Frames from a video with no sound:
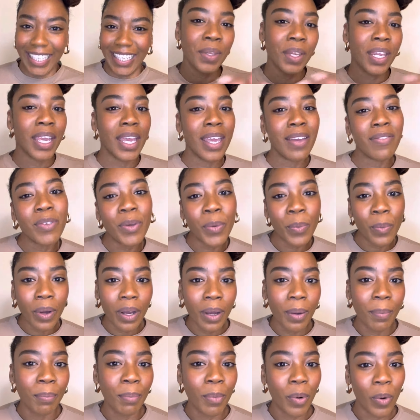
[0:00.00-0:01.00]
If you
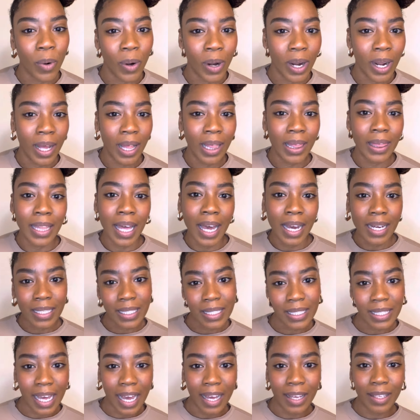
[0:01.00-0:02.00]
want more lock
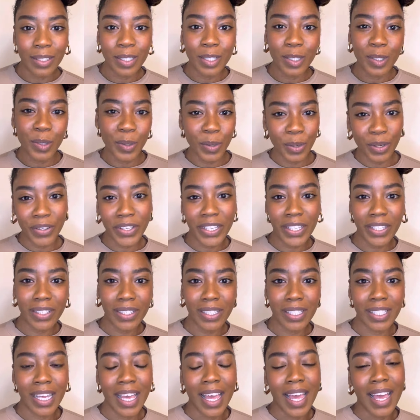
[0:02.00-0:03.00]
style
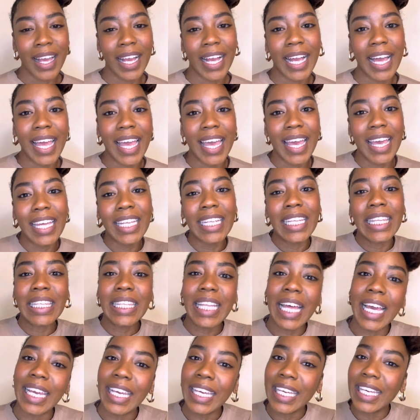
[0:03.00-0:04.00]
tutorials, go ahead,
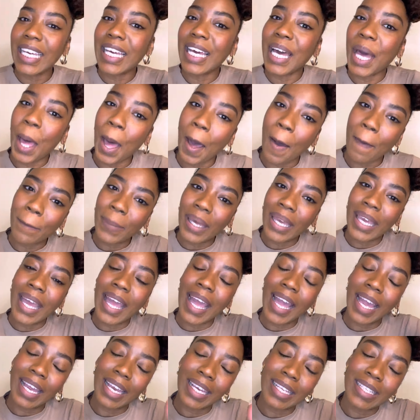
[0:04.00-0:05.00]
like, comment,
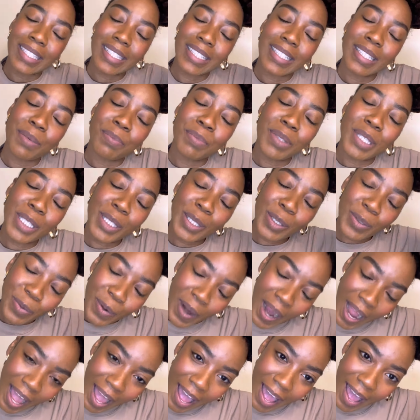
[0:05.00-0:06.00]
and
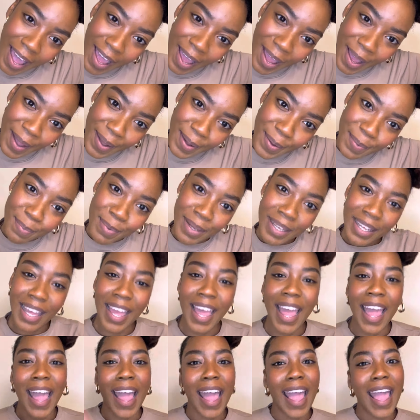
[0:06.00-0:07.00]
subscribe.
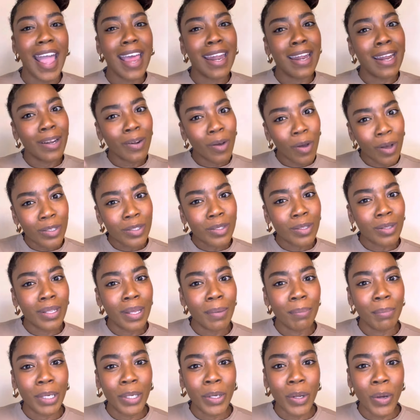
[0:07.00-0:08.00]
And then also
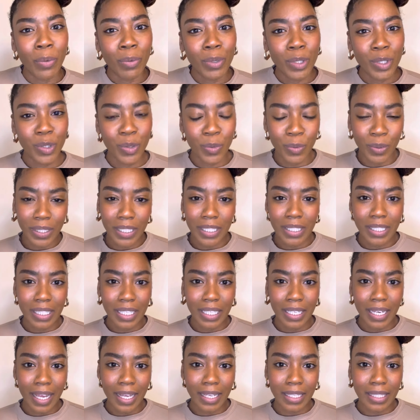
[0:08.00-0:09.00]
let me know what you want to see
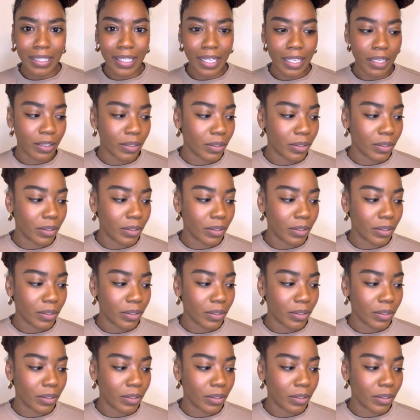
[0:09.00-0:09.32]
next. Like,